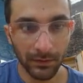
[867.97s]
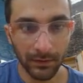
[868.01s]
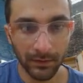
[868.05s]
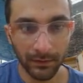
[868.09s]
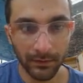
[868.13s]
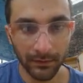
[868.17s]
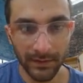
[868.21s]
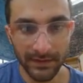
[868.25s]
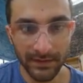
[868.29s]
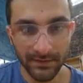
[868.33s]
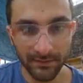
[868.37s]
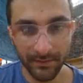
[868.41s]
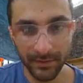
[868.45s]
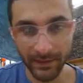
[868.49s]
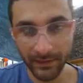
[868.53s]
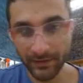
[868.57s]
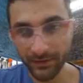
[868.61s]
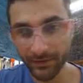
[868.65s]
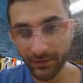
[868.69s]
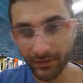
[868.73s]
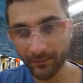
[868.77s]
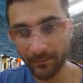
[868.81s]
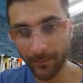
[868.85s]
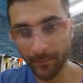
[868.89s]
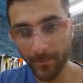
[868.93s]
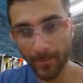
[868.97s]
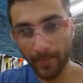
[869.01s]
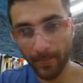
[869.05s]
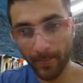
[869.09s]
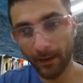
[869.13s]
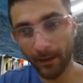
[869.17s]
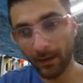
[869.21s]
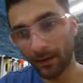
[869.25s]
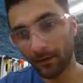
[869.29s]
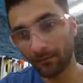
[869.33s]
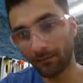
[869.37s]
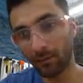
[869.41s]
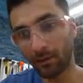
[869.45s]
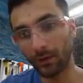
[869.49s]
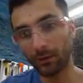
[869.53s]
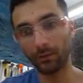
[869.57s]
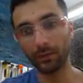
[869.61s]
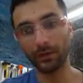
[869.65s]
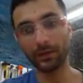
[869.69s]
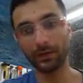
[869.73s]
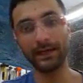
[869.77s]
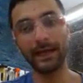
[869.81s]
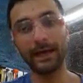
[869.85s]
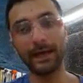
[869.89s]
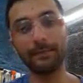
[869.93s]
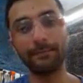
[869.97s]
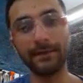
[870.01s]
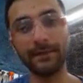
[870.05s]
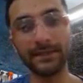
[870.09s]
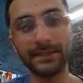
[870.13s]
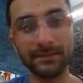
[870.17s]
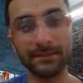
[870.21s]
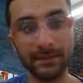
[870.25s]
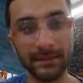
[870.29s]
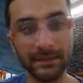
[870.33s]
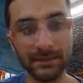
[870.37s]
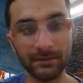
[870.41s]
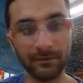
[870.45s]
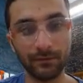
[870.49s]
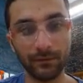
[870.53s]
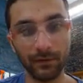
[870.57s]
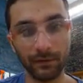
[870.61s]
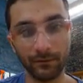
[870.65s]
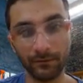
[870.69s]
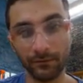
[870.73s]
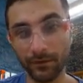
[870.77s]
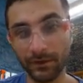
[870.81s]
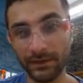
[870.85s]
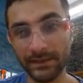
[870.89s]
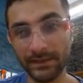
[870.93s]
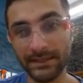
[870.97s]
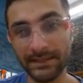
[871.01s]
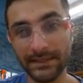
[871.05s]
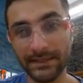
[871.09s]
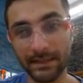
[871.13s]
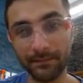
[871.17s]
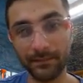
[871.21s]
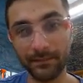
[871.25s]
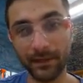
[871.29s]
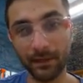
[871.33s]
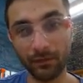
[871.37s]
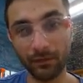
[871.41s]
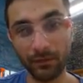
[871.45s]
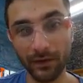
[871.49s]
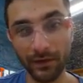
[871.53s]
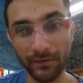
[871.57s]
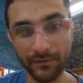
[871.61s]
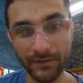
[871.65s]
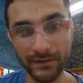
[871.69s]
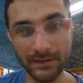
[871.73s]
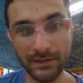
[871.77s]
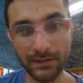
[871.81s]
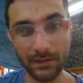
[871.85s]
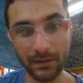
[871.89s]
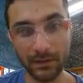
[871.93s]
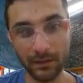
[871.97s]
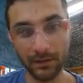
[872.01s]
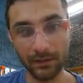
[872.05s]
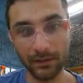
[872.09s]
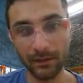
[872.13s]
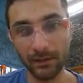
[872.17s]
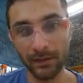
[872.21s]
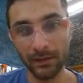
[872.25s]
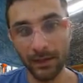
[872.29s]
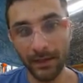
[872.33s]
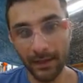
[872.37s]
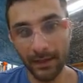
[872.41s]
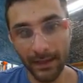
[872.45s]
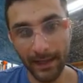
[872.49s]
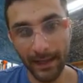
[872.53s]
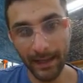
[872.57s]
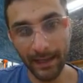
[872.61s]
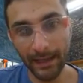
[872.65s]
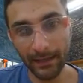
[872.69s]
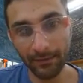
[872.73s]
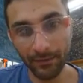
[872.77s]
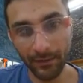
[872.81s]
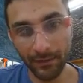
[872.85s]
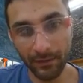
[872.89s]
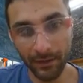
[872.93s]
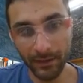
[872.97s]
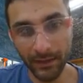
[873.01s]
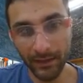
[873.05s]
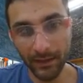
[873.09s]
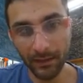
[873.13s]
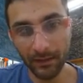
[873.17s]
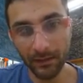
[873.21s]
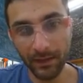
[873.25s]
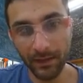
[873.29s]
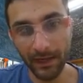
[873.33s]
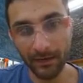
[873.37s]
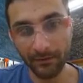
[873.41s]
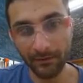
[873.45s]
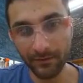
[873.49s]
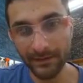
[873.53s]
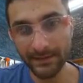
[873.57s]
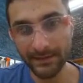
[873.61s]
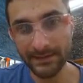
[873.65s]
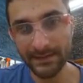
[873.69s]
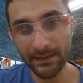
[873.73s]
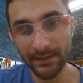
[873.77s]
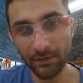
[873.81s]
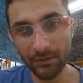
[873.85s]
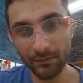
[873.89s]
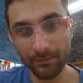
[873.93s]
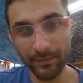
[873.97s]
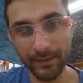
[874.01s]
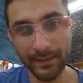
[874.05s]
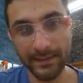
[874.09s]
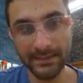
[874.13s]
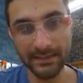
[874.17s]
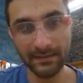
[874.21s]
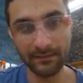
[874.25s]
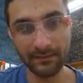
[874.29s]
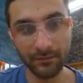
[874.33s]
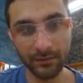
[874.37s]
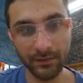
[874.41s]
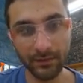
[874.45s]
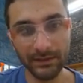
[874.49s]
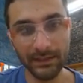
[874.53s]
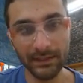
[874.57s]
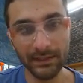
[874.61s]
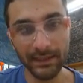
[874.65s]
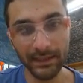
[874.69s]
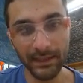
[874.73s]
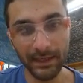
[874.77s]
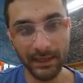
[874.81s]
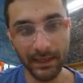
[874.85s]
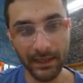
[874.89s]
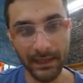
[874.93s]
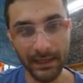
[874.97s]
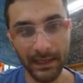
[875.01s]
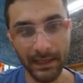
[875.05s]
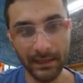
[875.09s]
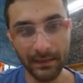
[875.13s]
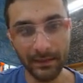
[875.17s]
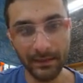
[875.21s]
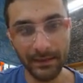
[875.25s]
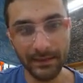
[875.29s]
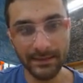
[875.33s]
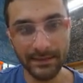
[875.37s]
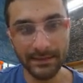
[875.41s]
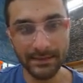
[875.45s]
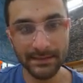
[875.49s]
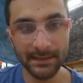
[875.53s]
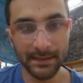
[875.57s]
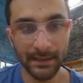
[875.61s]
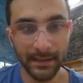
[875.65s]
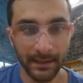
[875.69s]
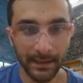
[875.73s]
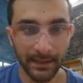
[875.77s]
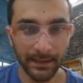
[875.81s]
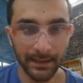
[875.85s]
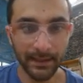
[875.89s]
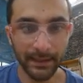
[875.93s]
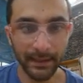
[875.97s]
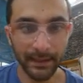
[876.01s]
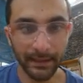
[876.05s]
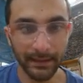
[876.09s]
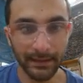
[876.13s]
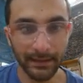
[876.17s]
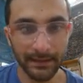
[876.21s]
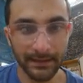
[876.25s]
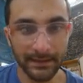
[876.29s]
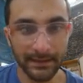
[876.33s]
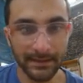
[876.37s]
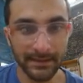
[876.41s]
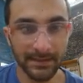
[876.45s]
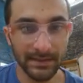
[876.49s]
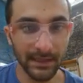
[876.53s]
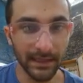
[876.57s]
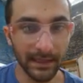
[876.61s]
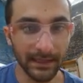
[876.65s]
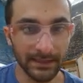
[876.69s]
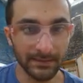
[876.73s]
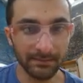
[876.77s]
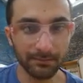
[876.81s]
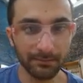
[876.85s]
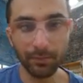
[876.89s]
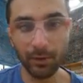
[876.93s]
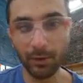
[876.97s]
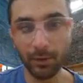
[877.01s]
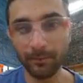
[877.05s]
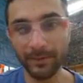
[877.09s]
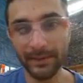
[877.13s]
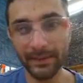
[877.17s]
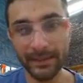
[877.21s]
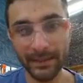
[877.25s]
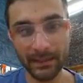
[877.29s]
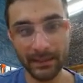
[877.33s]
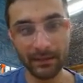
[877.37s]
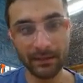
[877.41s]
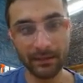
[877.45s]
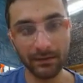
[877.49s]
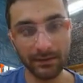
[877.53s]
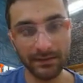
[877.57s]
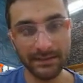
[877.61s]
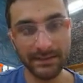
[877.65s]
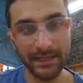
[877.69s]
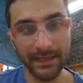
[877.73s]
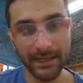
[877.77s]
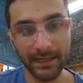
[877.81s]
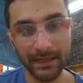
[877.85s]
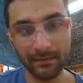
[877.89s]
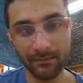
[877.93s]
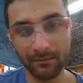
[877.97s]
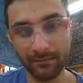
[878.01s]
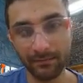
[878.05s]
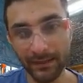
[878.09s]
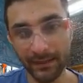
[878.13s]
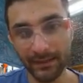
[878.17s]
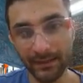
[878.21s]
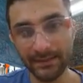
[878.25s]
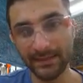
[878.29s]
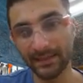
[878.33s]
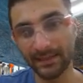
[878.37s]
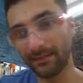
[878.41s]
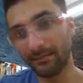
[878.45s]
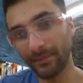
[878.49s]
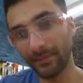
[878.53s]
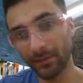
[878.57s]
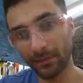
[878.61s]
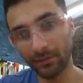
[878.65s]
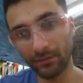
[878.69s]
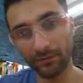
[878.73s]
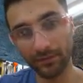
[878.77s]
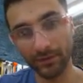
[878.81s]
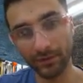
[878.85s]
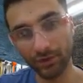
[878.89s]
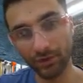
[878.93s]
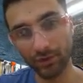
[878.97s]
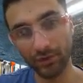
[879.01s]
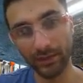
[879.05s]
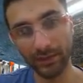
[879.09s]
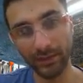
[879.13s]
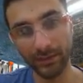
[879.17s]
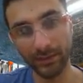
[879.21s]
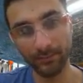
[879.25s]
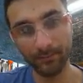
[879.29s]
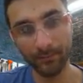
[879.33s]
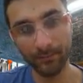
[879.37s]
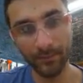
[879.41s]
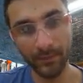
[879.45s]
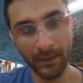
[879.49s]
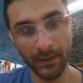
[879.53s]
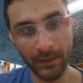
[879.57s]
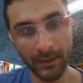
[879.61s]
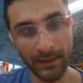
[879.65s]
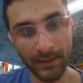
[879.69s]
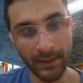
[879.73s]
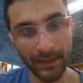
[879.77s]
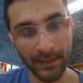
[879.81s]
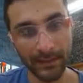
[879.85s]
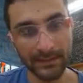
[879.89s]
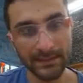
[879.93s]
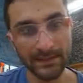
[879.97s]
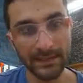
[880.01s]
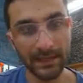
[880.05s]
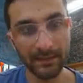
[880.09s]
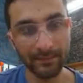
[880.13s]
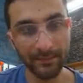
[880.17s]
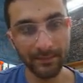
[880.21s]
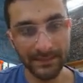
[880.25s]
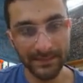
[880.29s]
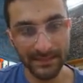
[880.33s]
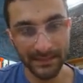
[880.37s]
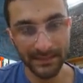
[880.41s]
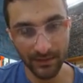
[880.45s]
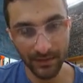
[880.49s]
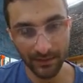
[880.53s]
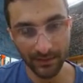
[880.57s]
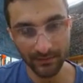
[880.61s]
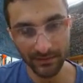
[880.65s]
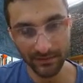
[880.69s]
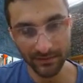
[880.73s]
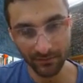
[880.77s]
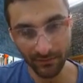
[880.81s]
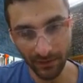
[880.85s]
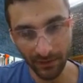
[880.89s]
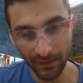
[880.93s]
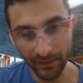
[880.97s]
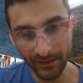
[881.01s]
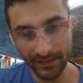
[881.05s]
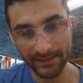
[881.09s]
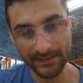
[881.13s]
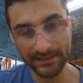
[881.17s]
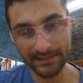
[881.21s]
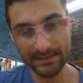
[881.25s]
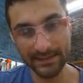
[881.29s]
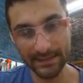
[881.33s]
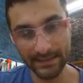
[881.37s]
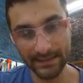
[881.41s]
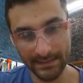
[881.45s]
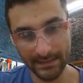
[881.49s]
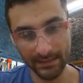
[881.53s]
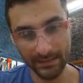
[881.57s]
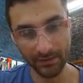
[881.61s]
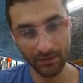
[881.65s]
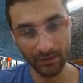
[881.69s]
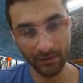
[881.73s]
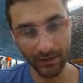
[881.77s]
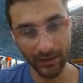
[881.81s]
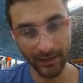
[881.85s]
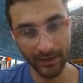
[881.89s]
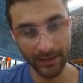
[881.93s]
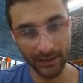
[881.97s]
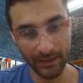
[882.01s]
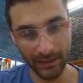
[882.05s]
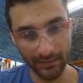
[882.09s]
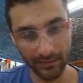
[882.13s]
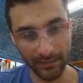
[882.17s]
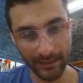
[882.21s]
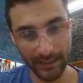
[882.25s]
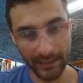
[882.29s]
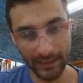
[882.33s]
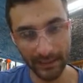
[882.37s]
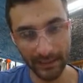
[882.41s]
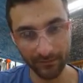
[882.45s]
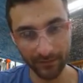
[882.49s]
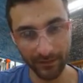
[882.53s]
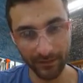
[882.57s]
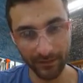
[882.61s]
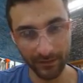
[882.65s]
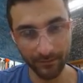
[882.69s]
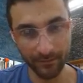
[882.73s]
This picture of what could happen to this piece of wood versus something rift sawn. And if we look here, every single piece of wood that they cut out of this is as perpendicular as can be to the middle of the tree. And so that means is you have this very consistent grain coming out of it.